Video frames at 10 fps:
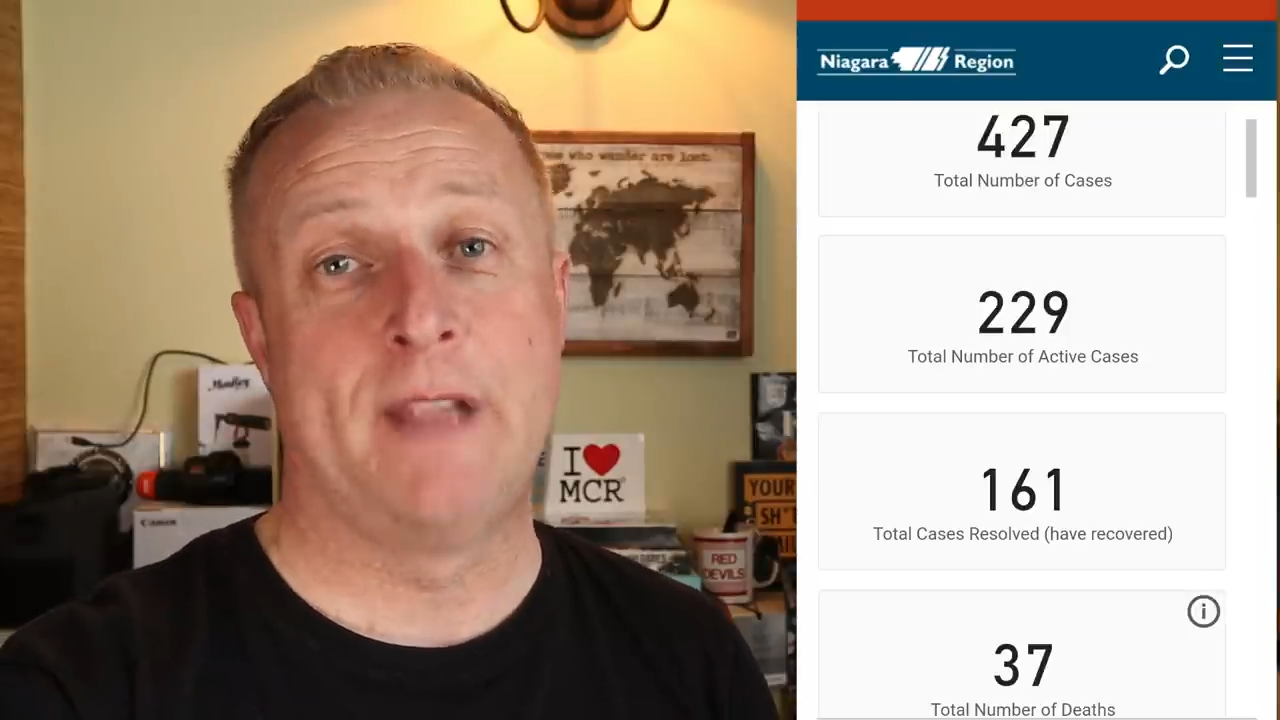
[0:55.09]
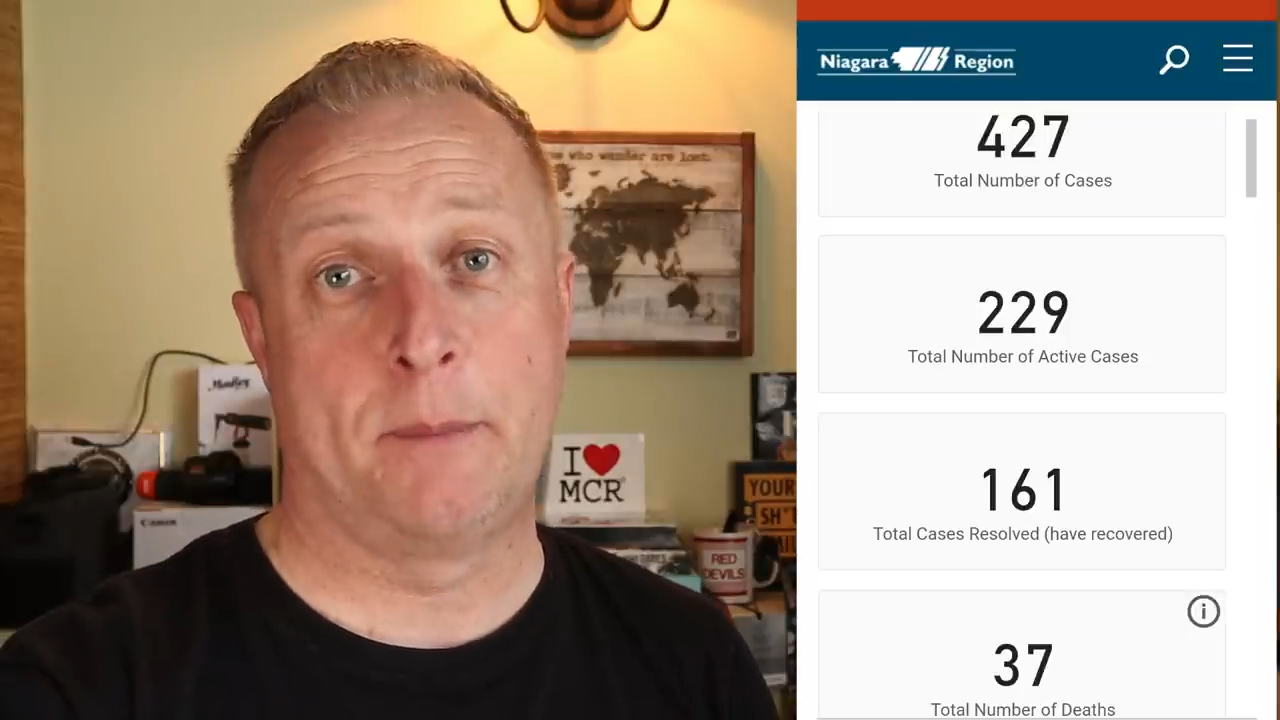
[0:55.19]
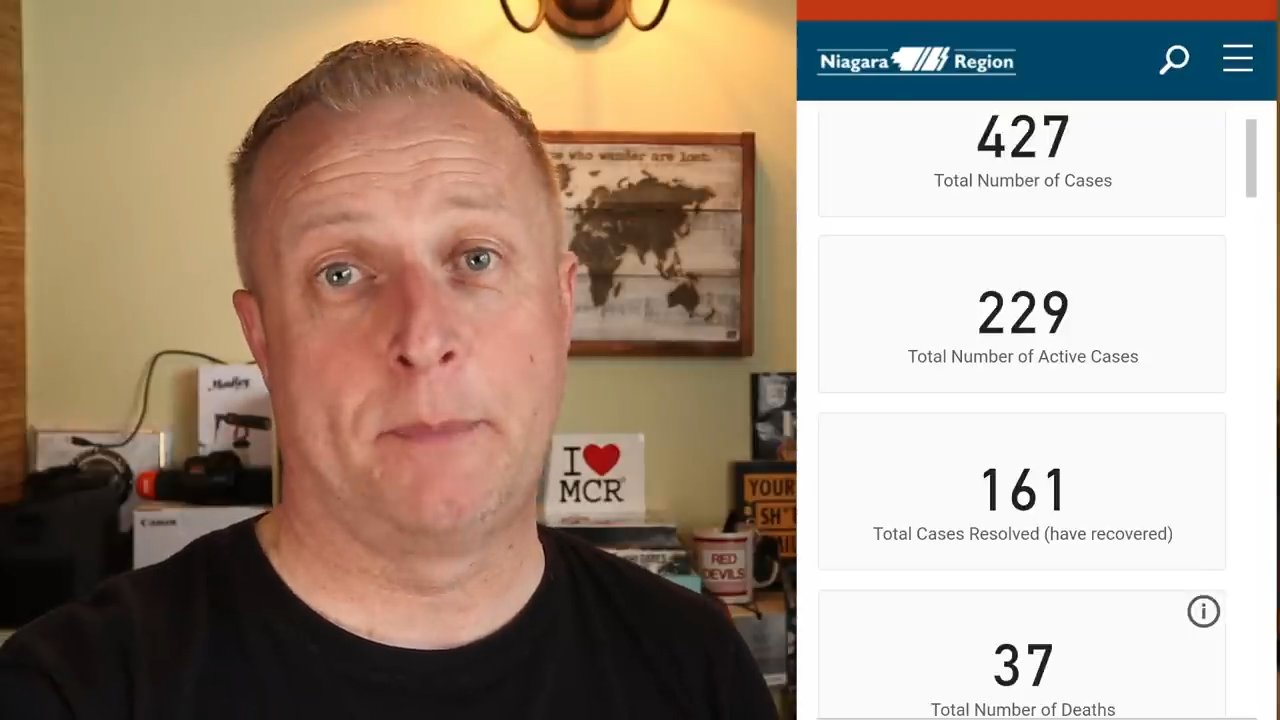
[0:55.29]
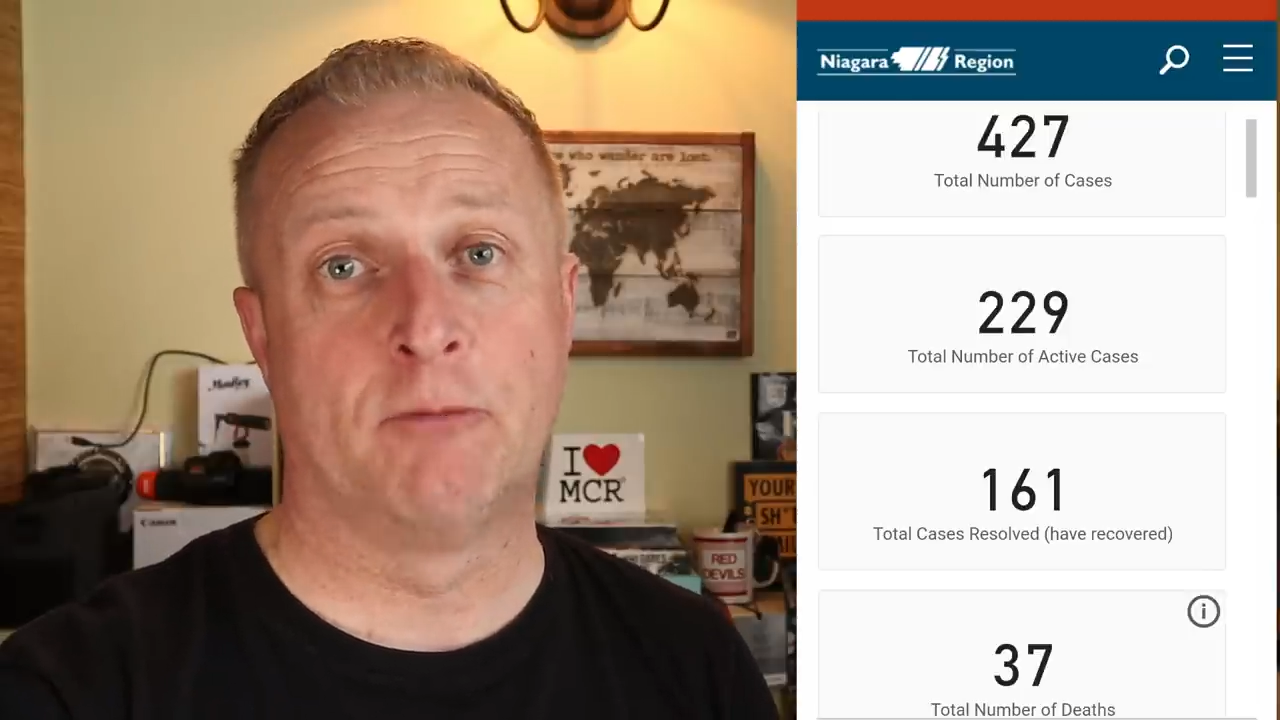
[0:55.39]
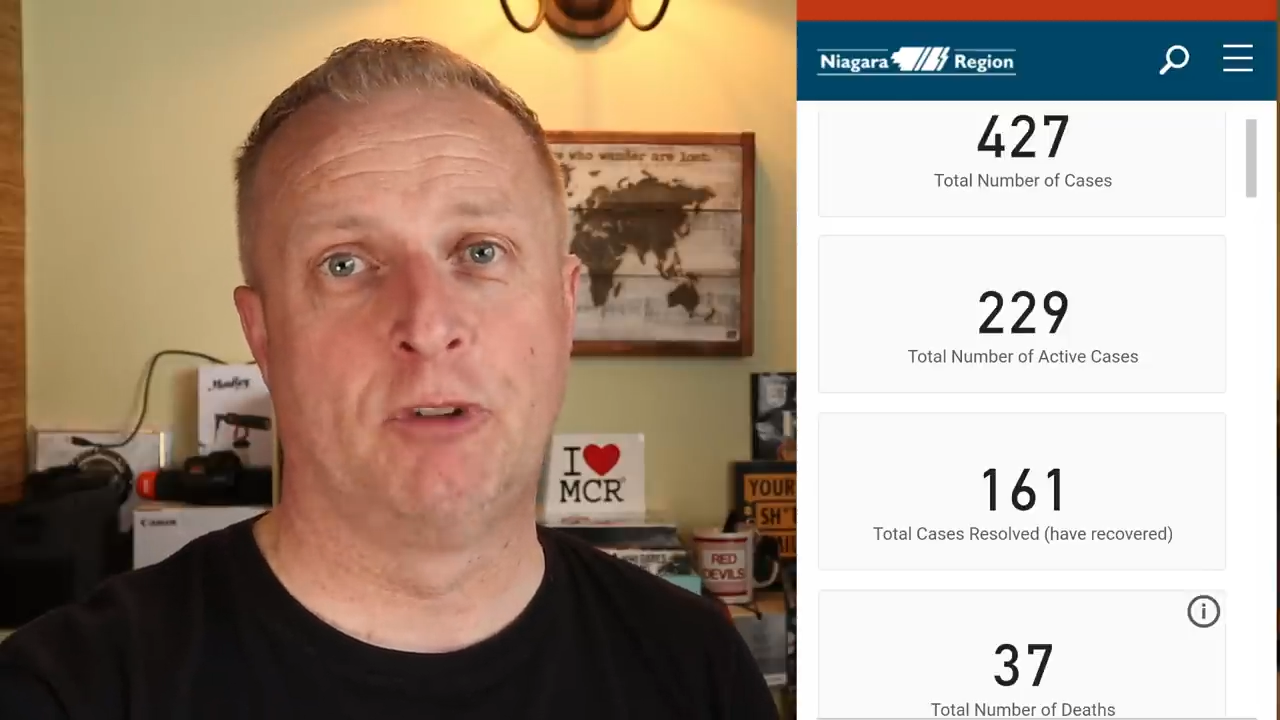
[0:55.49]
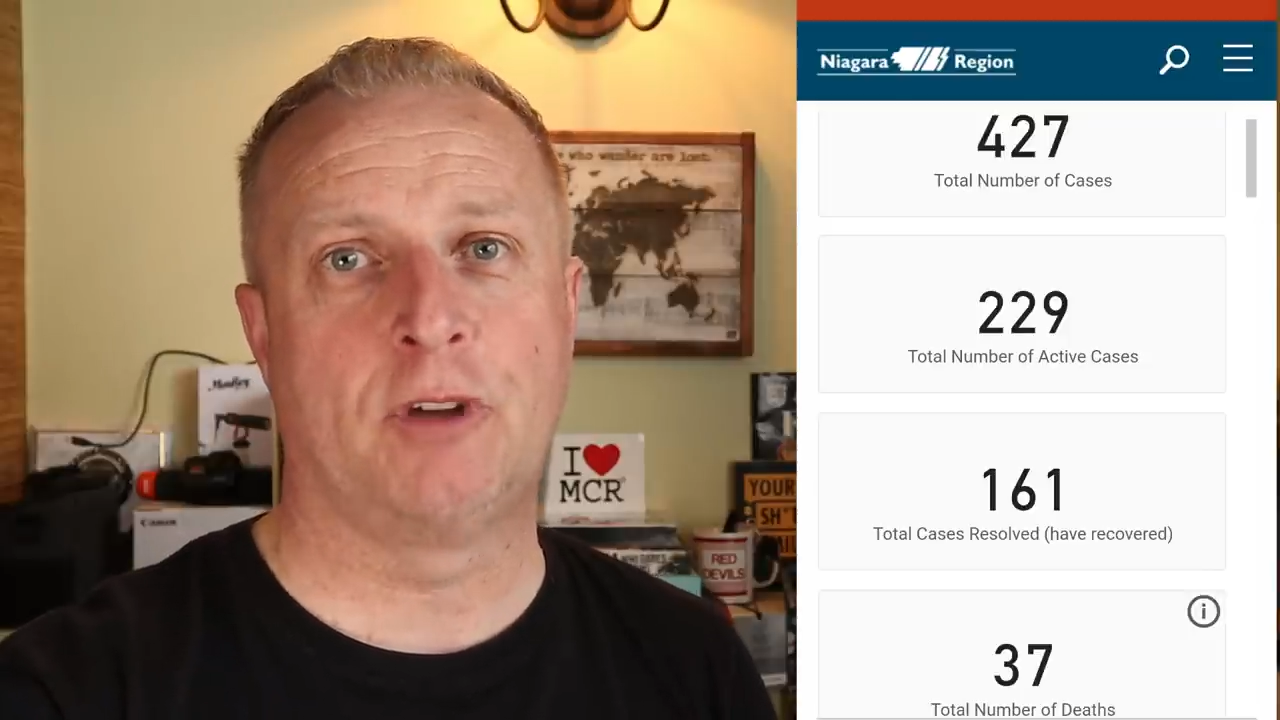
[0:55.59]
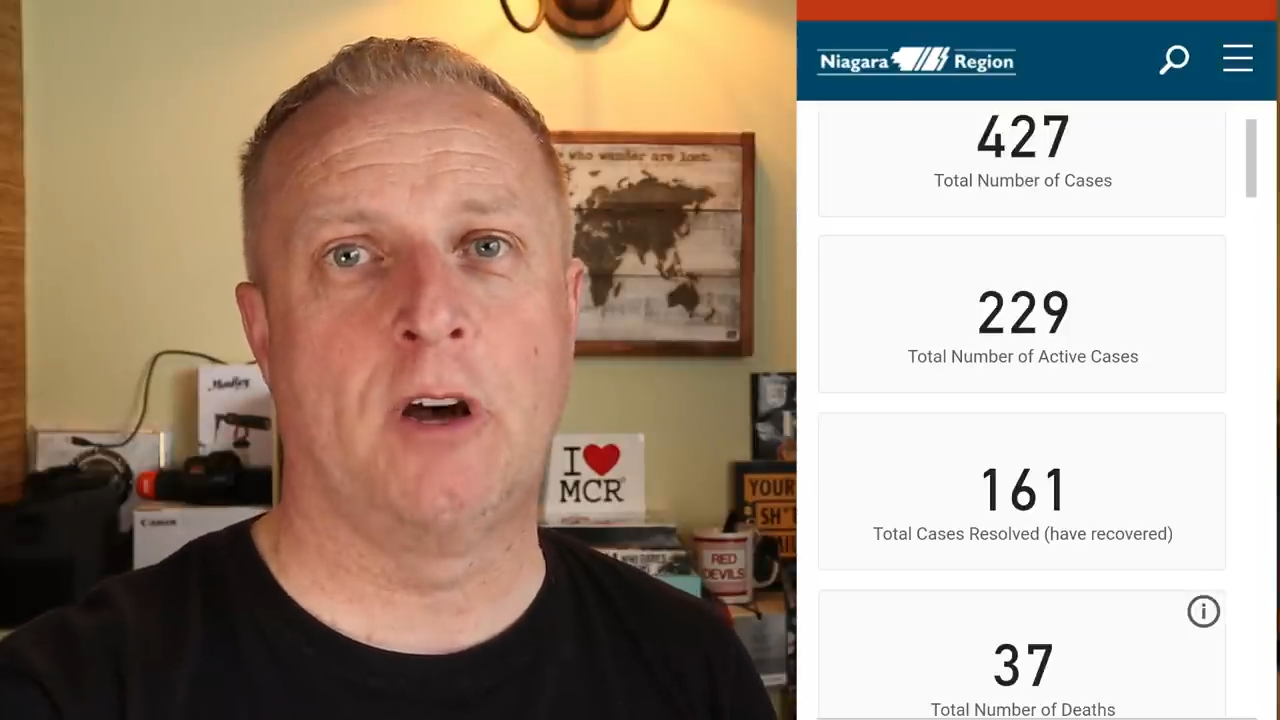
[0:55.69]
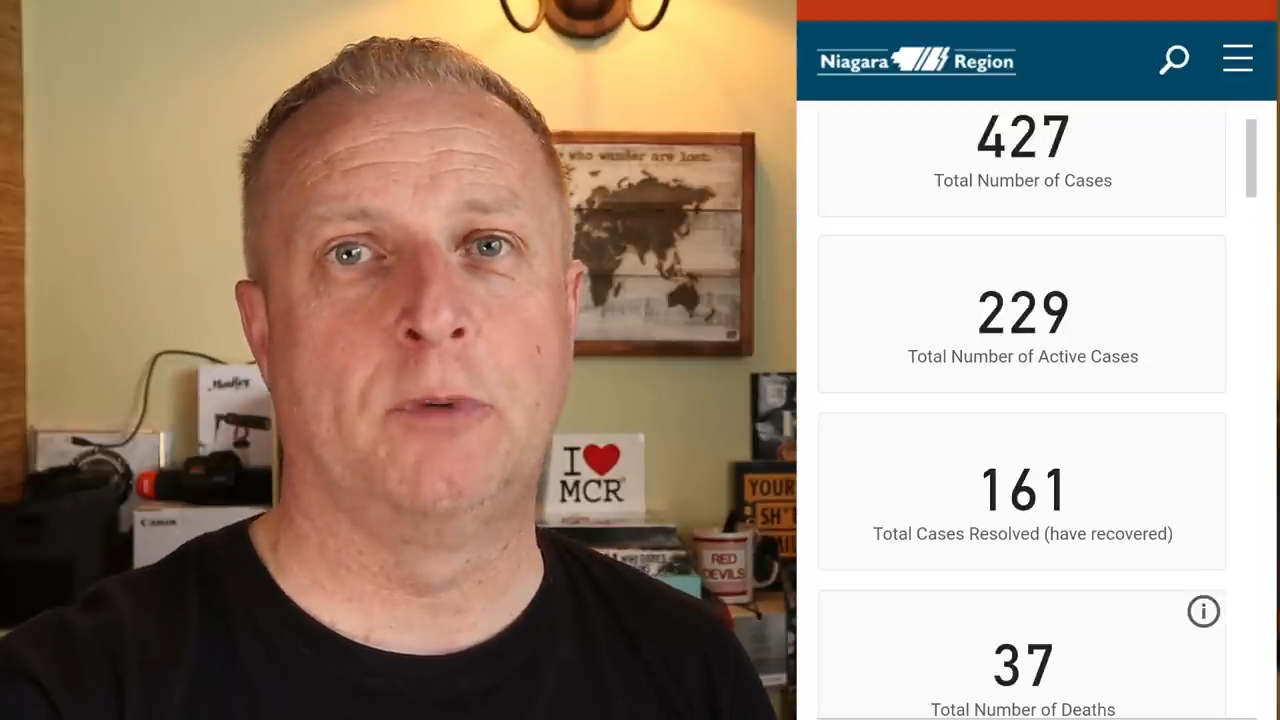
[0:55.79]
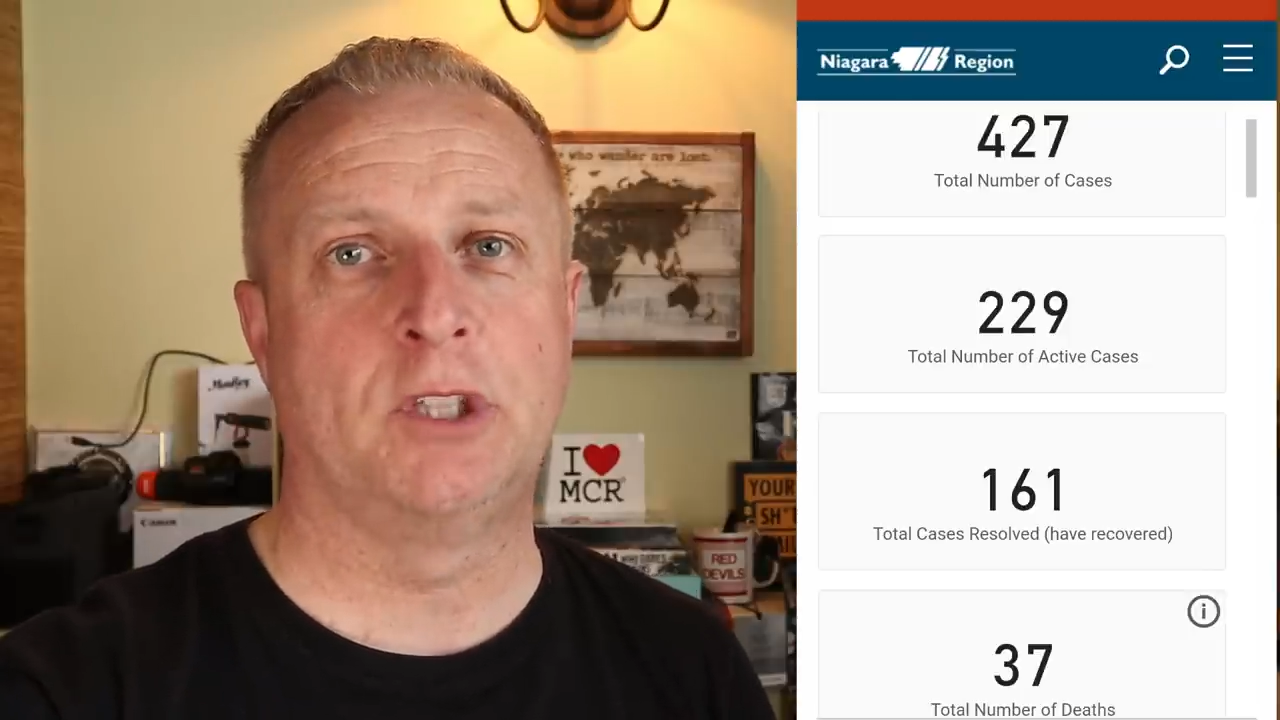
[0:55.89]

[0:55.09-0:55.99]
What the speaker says: now being resolved,